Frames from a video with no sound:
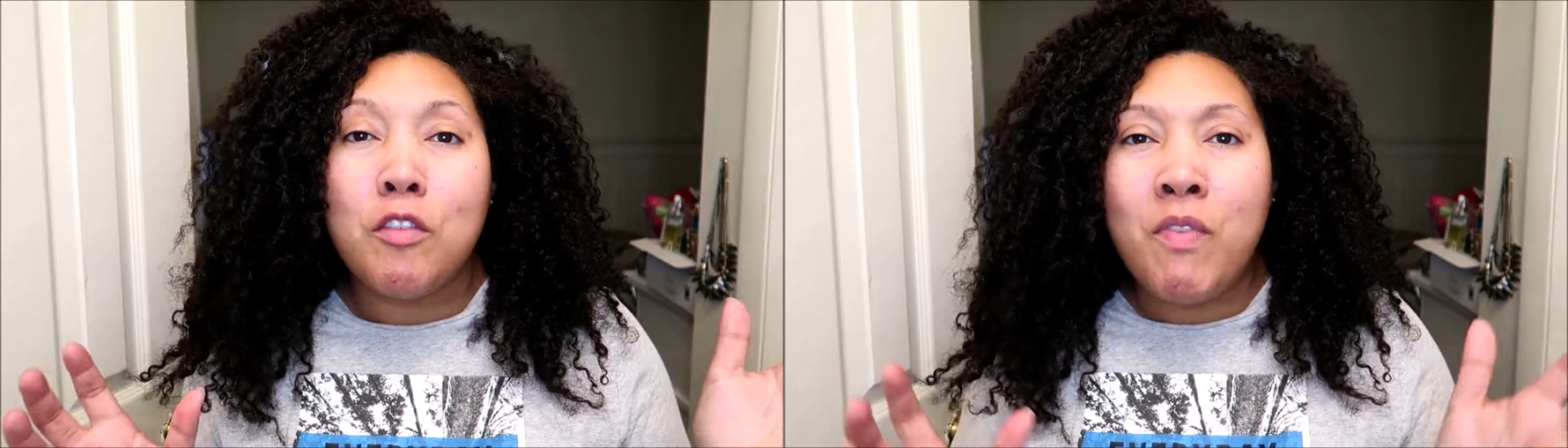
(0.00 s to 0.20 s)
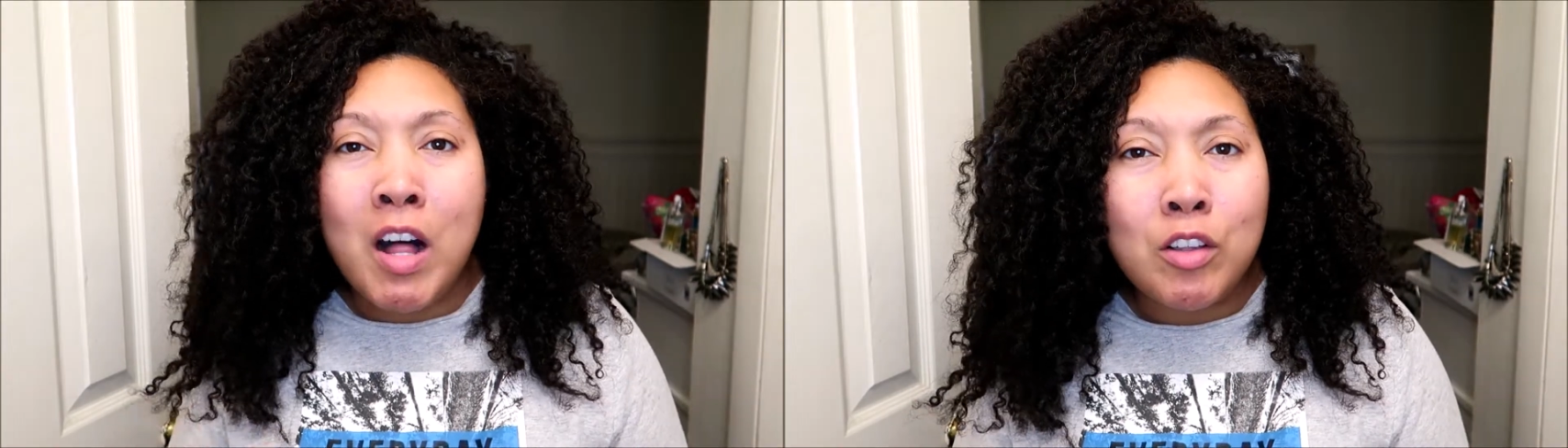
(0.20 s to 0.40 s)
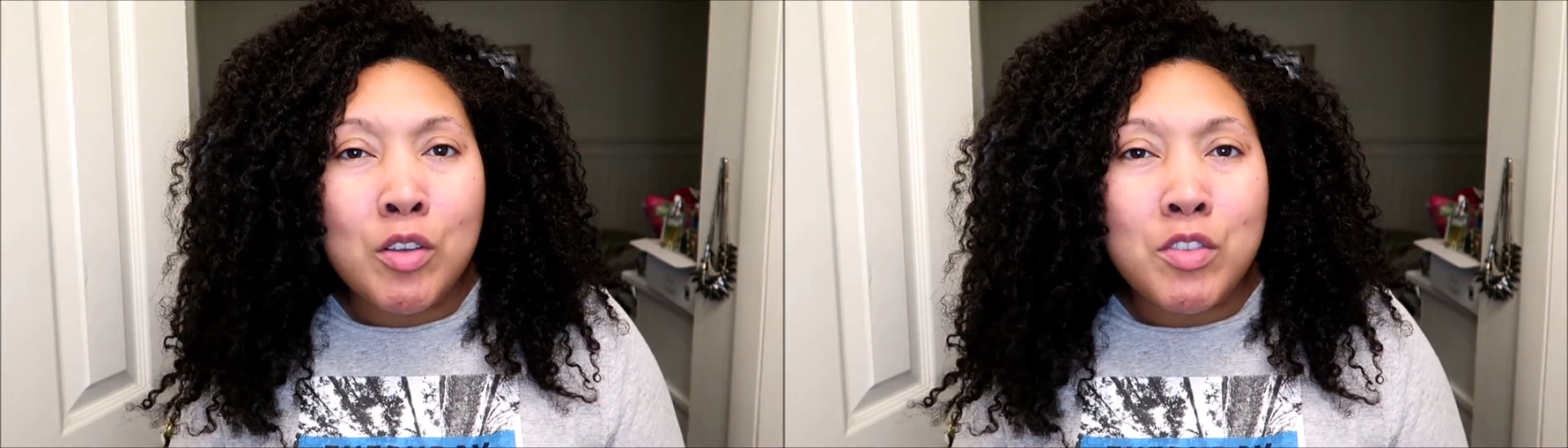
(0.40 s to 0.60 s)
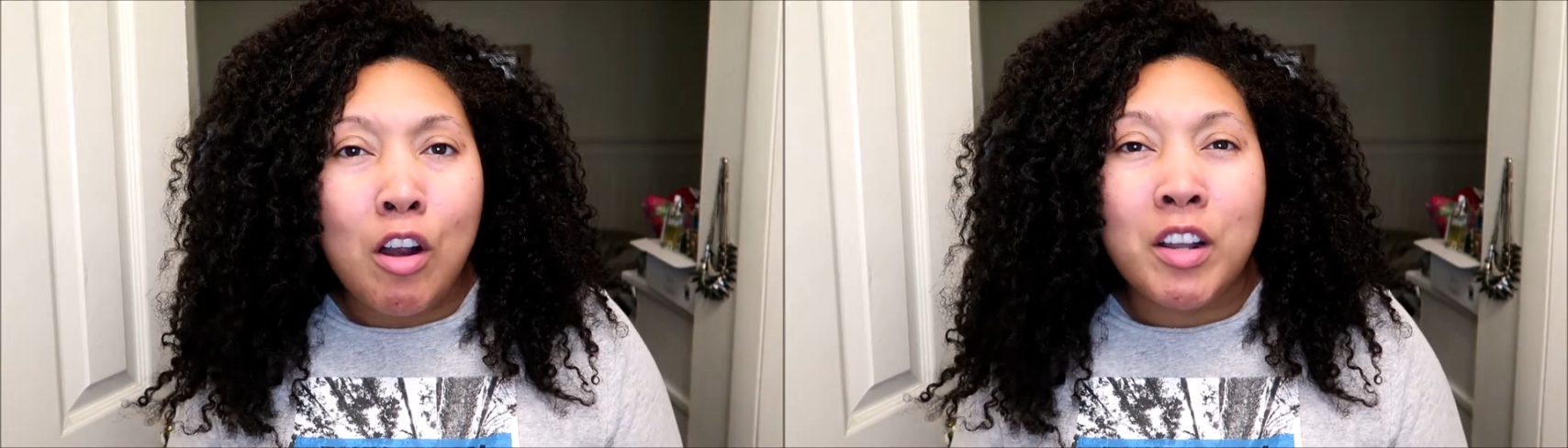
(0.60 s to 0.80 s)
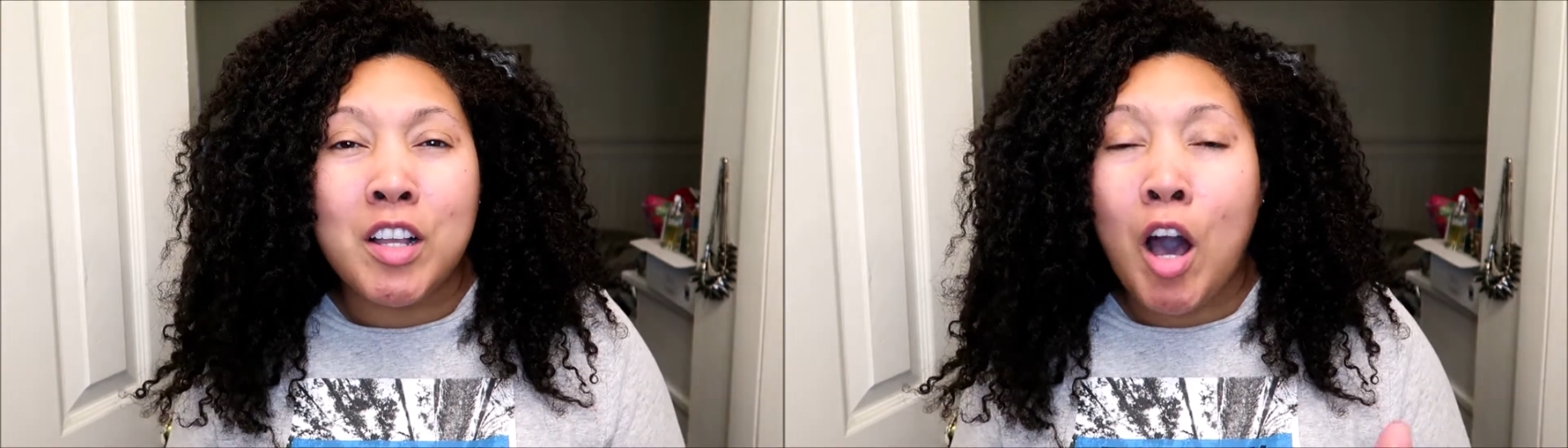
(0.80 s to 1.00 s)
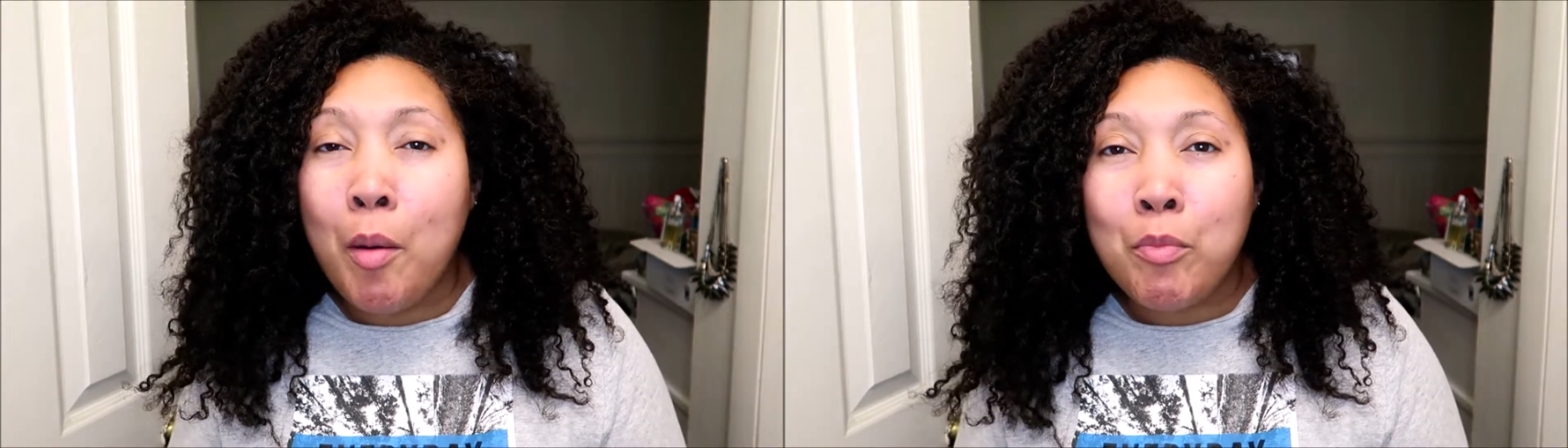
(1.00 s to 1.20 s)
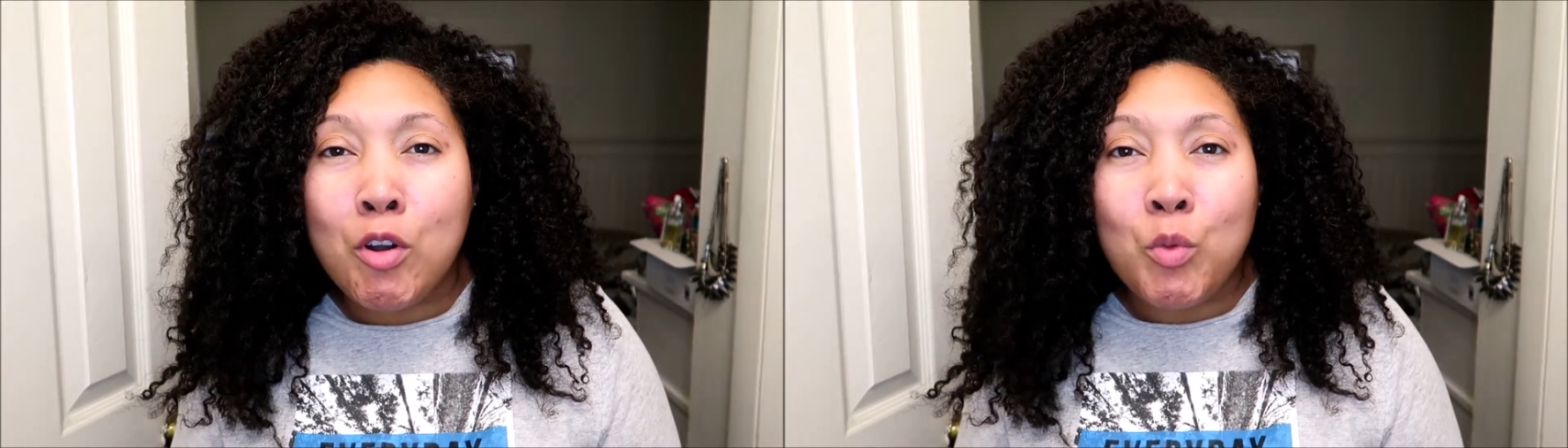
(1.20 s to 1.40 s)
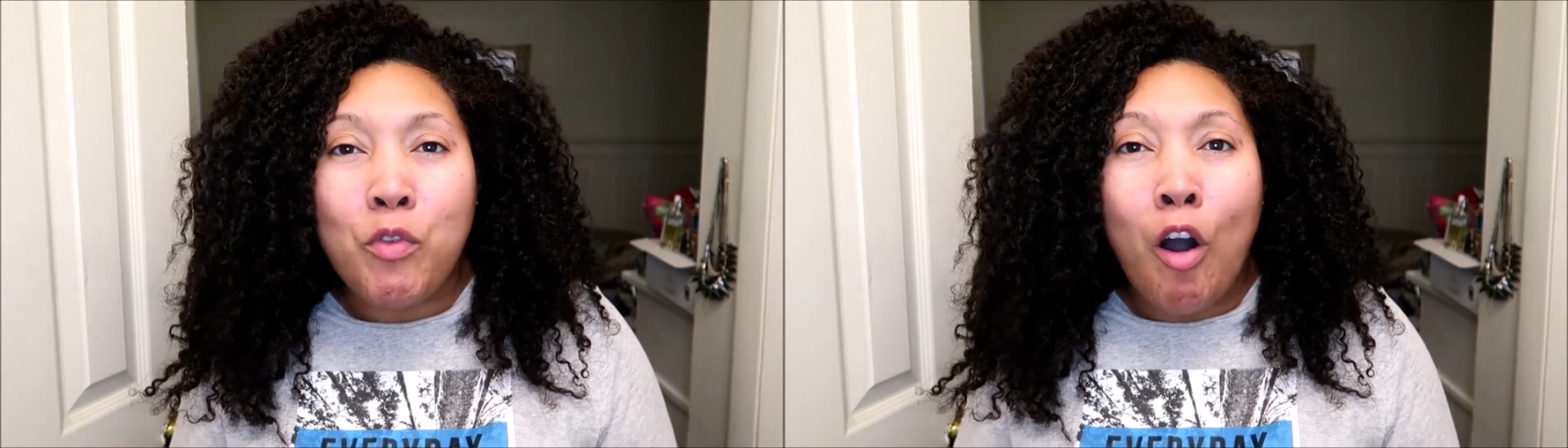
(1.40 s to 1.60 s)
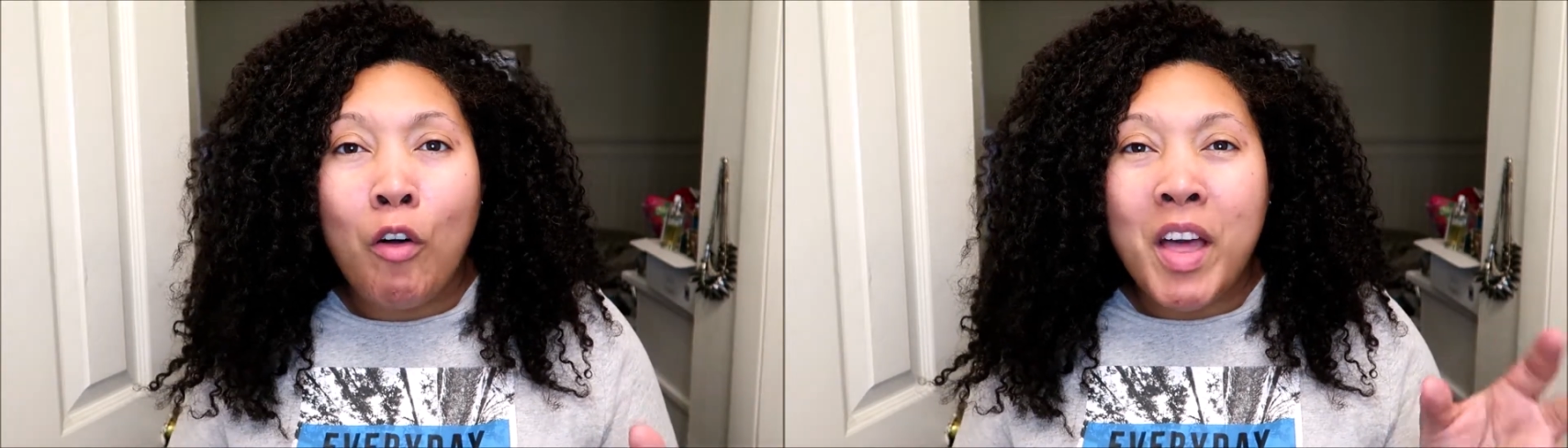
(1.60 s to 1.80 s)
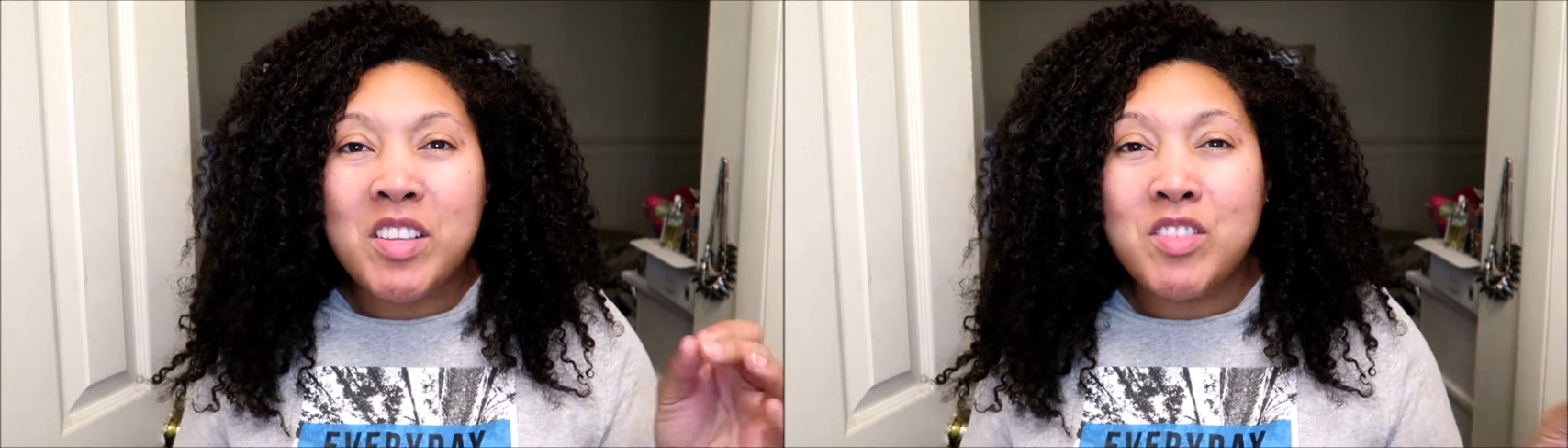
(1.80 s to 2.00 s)
Your follicles aren't encumbered with
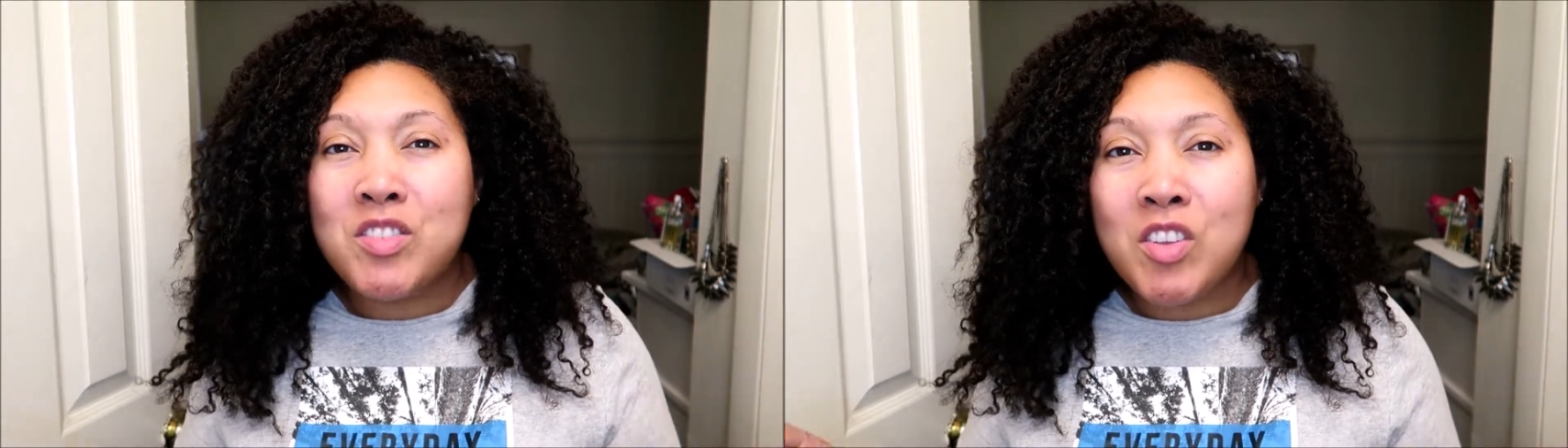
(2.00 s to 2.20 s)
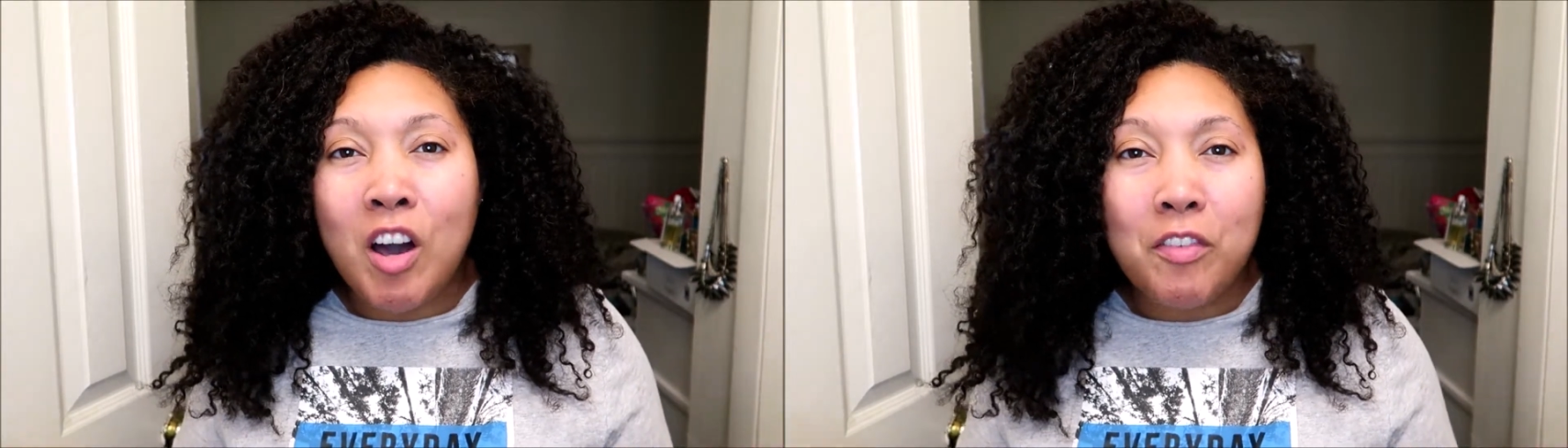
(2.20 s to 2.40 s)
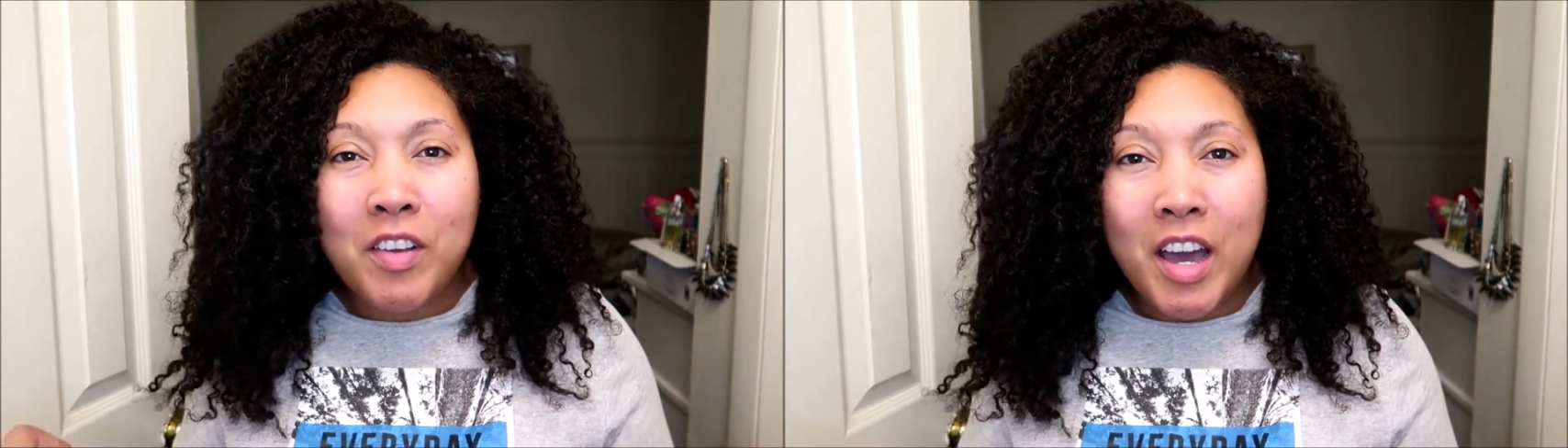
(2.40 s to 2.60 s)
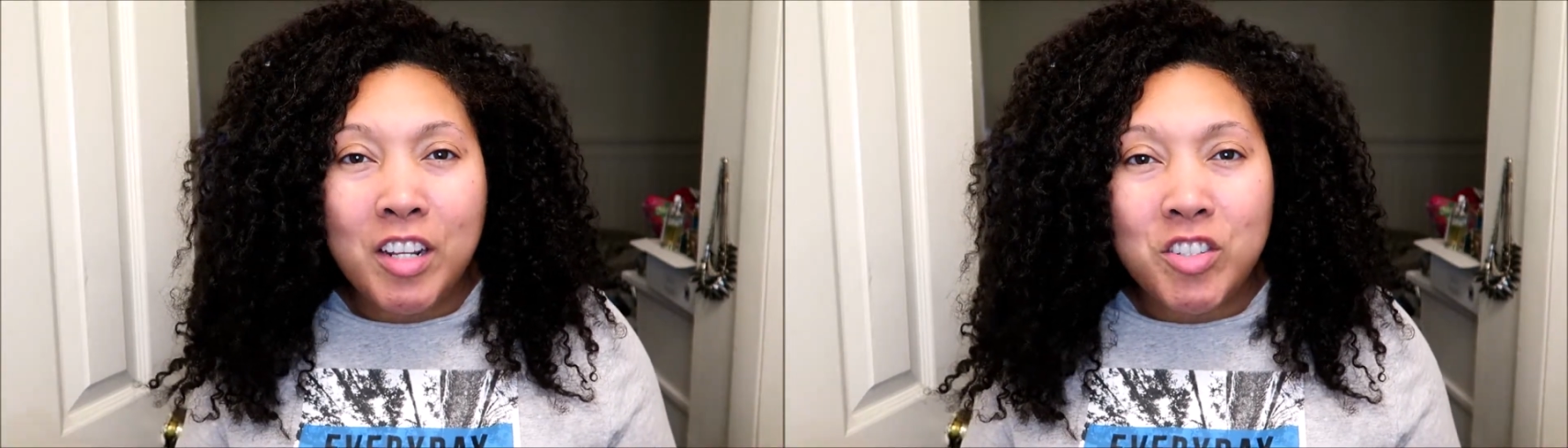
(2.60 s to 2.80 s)
all that stuff kind